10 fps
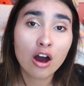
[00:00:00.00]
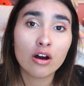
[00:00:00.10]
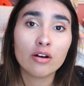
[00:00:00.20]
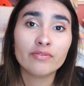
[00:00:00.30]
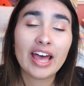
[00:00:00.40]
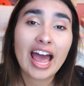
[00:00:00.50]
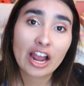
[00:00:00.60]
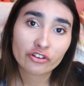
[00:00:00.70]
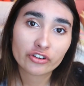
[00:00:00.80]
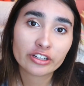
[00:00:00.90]
of the
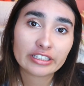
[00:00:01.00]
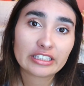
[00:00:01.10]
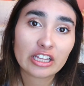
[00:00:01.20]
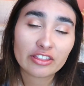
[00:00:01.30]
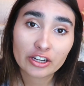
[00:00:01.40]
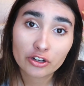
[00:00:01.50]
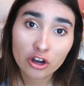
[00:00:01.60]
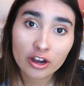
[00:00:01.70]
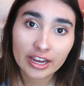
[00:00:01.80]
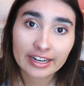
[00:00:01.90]
actions that they
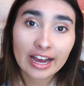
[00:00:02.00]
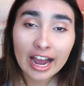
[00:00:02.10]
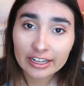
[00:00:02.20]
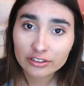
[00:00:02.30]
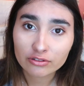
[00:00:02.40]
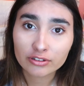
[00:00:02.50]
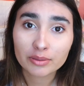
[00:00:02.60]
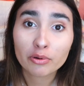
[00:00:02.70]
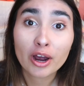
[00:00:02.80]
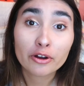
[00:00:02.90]
took in high school
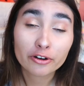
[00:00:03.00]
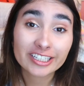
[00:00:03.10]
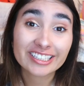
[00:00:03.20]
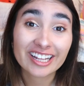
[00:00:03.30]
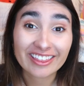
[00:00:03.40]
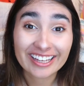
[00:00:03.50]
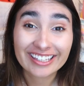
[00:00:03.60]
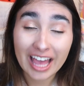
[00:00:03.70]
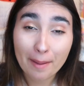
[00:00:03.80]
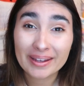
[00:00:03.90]
and the priorities that they
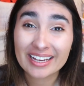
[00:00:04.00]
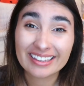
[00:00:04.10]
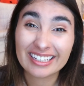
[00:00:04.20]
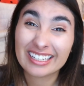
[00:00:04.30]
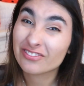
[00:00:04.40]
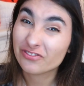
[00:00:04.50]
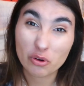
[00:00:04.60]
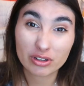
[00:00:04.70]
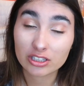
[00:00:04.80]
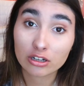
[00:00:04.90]
set because they didn't
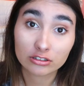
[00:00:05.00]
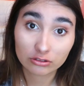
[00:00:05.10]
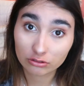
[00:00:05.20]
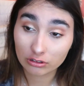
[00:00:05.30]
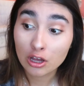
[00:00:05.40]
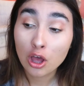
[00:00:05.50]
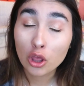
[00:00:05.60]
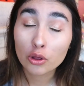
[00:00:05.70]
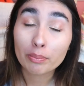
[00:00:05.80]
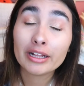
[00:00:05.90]
focus on school.
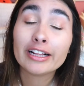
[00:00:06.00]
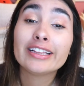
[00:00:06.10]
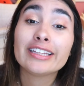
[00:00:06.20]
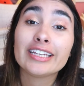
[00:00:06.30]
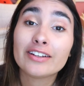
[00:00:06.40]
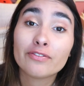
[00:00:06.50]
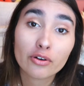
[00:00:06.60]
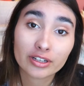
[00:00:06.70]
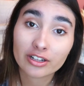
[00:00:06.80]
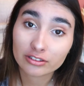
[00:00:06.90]
So please
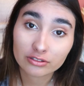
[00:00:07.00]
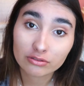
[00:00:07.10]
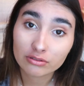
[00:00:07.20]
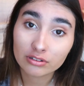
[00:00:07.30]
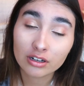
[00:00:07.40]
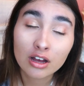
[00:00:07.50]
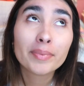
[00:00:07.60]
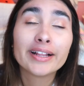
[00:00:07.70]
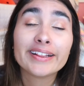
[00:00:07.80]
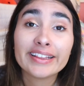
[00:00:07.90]
focus on school.
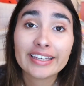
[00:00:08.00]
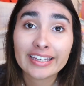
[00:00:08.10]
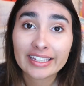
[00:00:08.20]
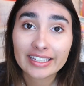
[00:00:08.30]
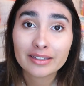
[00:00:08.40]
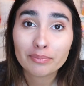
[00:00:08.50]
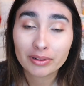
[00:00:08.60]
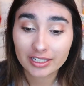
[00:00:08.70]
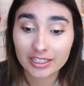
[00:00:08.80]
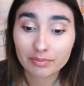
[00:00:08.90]
Please,
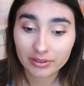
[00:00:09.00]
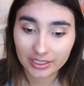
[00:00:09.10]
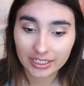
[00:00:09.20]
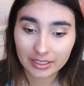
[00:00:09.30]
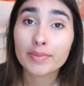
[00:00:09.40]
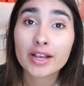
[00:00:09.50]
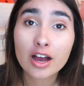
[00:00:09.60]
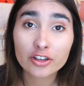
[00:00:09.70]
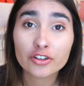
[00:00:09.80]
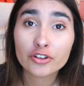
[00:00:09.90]
please, please.
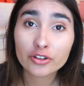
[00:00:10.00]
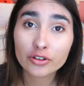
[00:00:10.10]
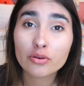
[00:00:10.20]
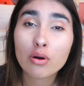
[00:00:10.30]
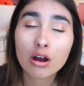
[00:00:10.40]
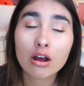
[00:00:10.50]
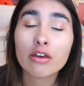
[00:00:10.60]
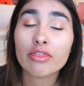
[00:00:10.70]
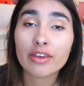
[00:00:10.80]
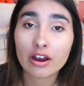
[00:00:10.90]
Because you
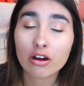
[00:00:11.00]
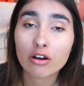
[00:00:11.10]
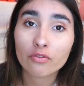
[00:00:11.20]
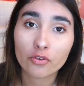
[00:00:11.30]
are there